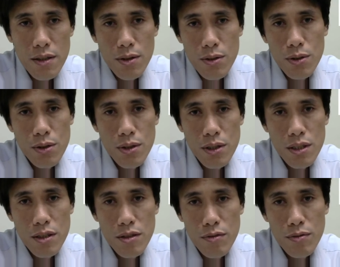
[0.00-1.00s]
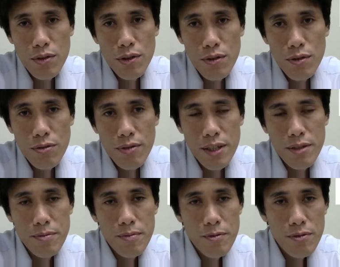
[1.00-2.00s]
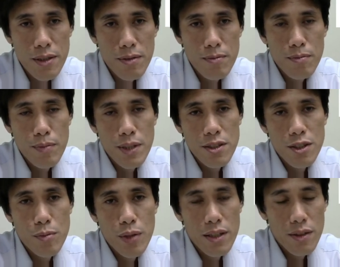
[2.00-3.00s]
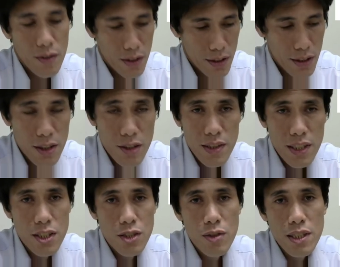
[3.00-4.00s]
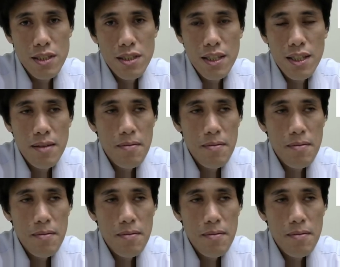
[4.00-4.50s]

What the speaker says: 2, 3, 4, 5 from Pastor Brian Tolentino of the E.G. White Estate.